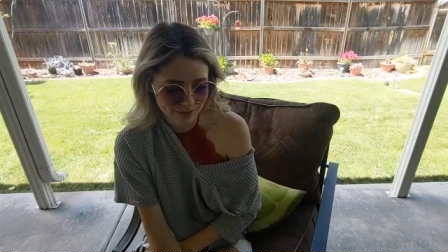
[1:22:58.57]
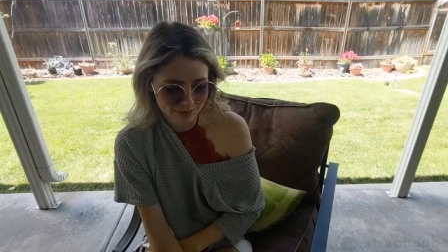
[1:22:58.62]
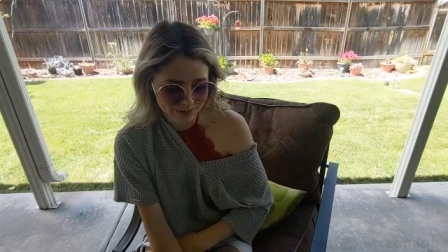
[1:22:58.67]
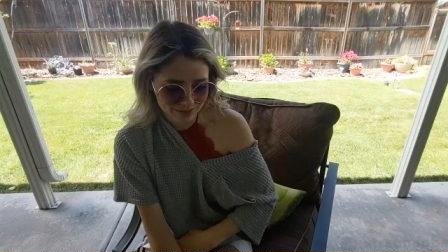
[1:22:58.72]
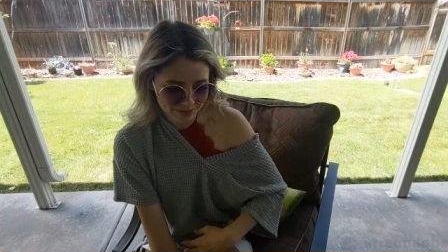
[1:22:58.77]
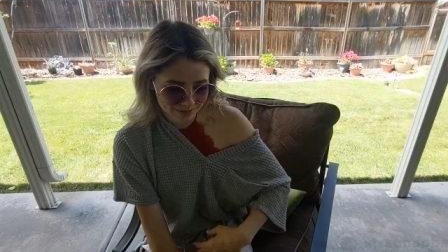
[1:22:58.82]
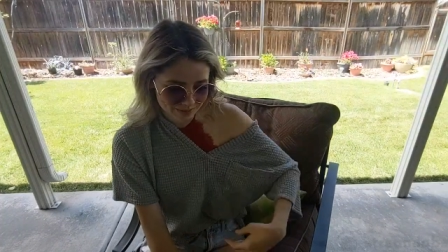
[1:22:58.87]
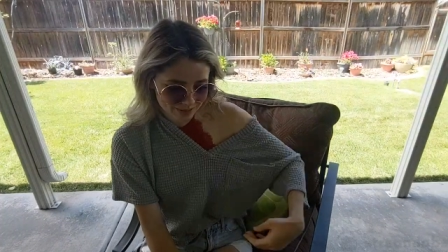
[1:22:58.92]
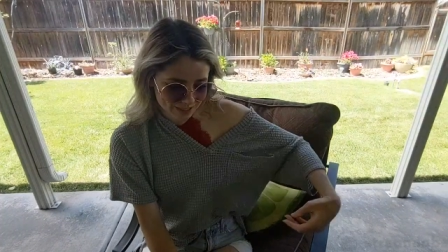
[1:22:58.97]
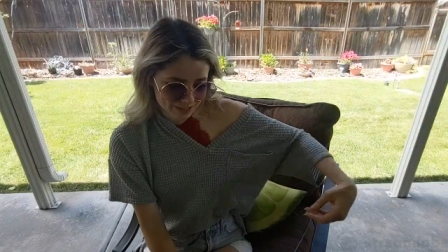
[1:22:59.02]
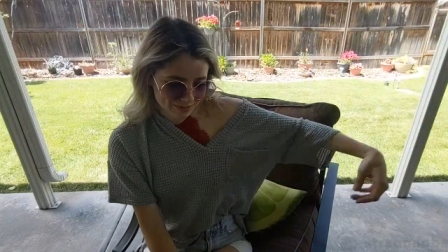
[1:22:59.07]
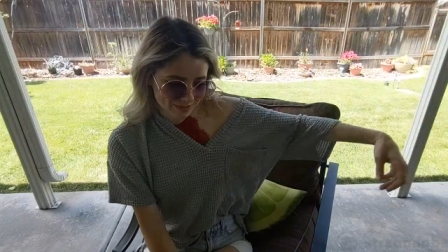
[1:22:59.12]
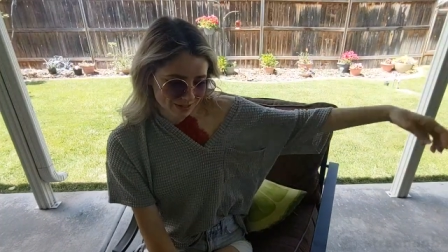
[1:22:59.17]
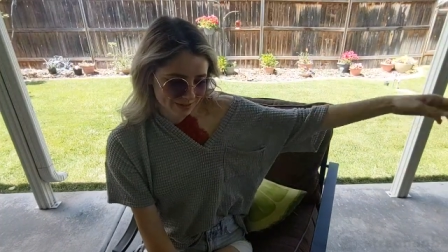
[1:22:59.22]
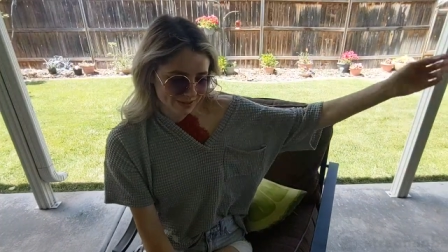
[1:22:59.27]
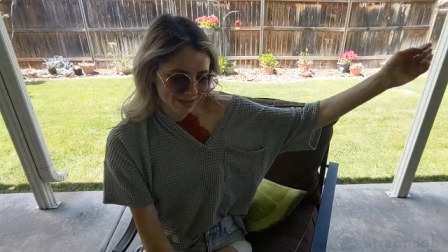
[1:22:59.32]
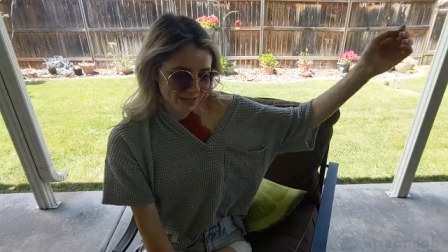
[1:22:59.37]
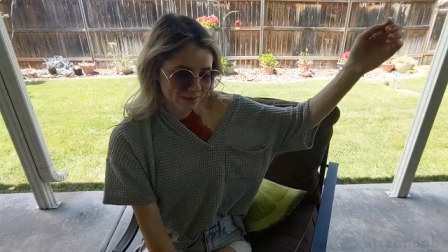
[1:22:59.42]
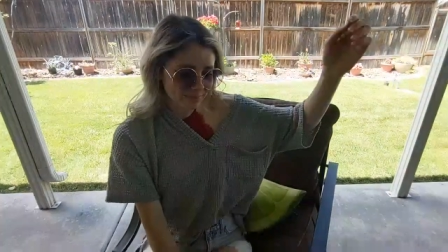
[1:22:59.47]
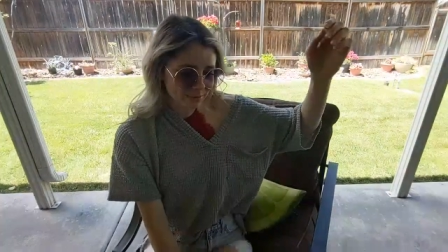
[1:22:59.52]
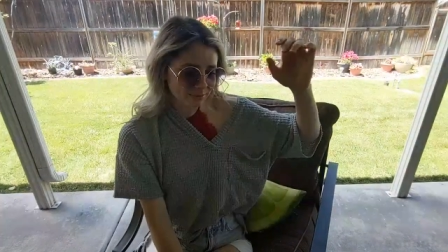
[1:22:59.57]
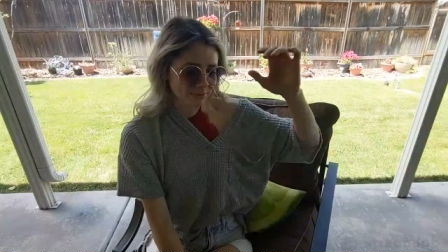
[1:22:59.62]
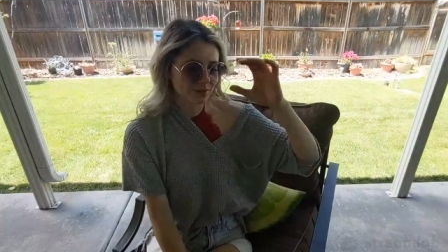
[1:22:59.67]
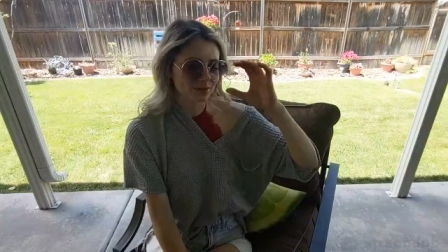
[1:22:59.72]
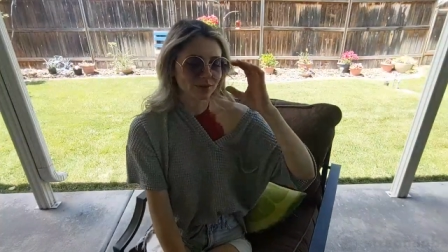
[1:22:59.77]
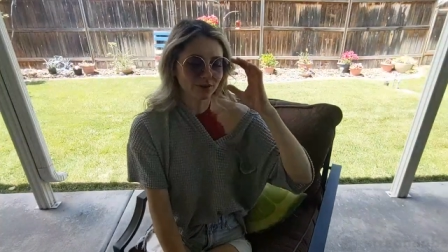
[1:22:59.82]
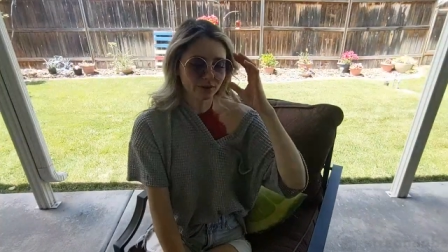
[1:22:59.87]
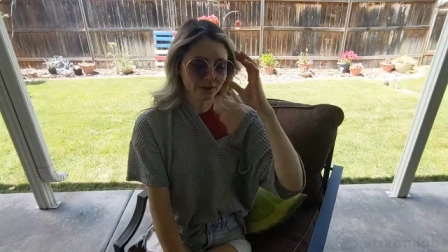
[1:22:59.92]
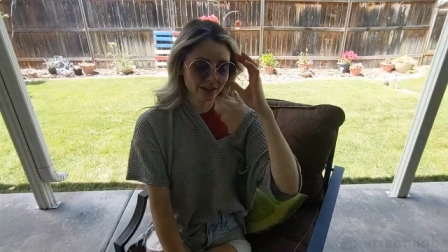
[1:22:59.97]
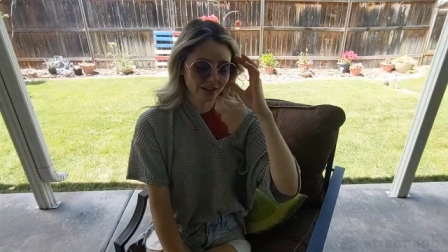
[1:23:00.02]
I was gonna watch it when I wake up. I'm
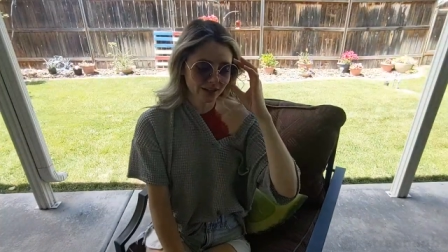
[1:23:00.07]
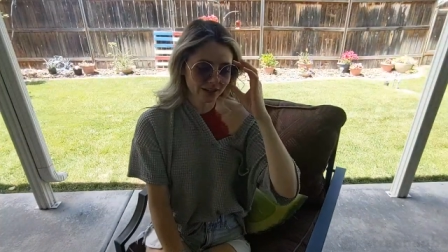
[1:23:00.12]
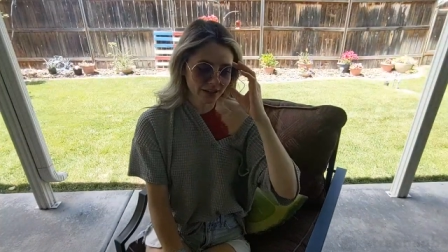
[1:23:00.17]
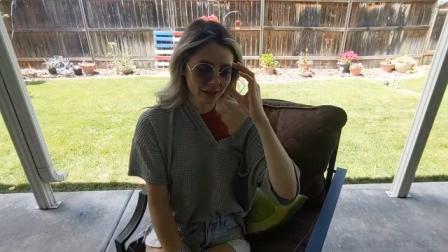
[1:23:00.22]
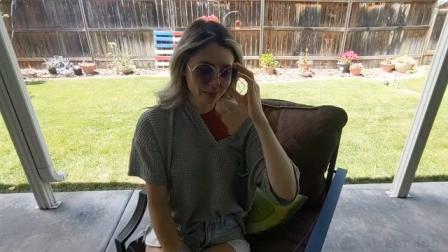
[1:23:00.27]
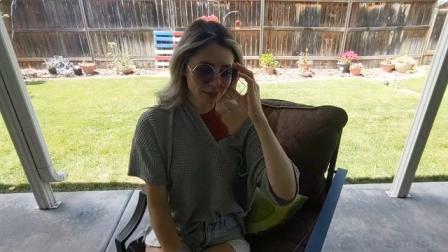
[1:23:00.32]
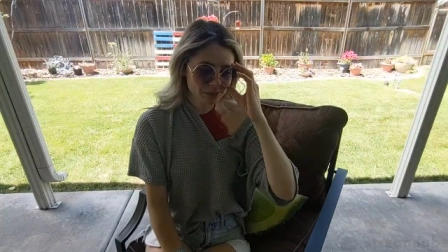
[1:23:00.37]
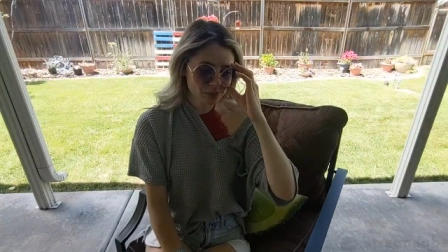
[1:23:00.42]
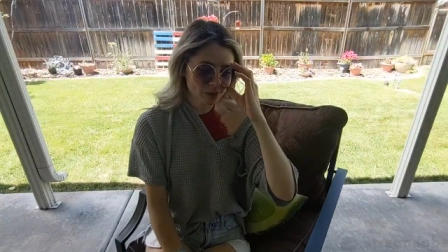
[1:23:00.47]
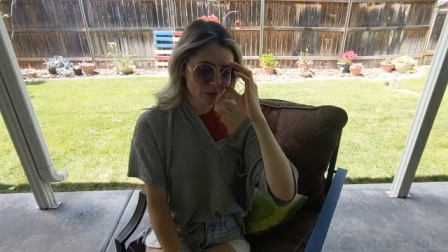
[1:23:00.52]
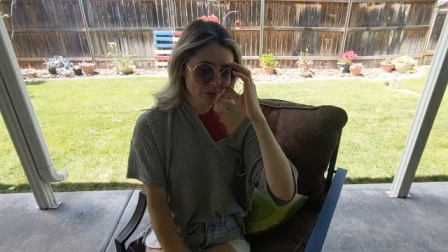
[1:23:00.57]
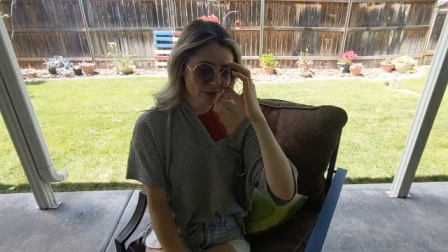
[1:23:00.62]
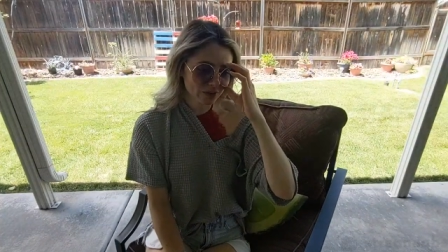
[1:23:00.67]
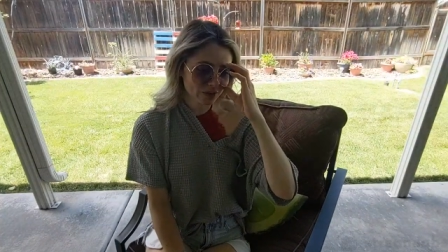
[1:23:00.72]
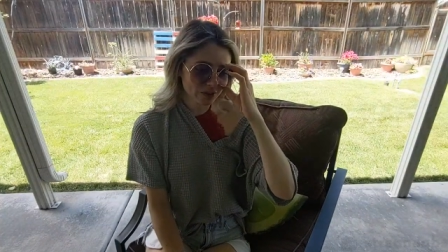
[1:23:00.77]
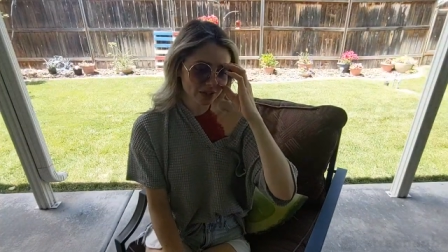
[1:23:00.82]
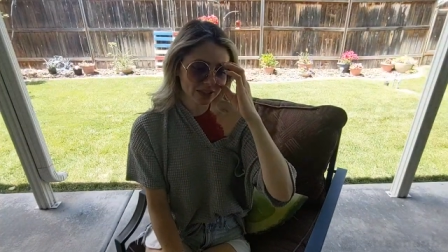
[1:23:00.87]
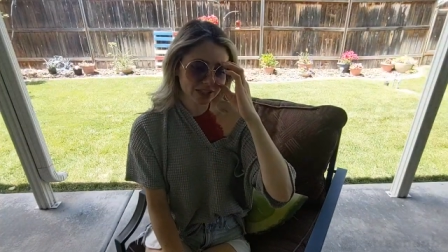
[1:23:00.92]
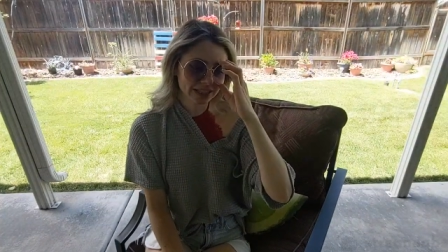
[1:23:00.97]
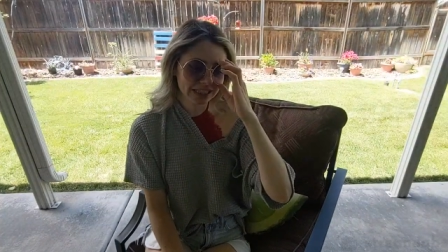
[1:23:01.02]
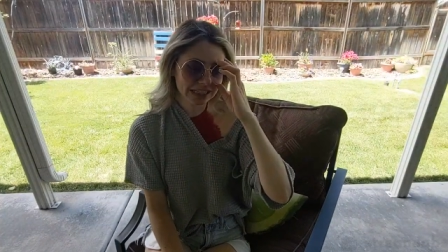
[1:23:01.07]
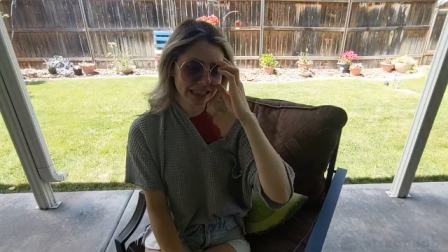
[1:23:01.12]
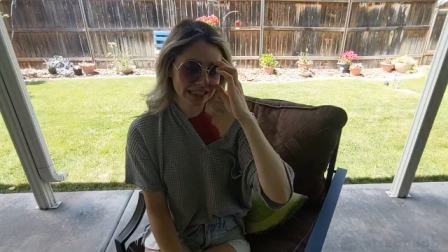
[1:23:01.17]
sorry. I'm sorry.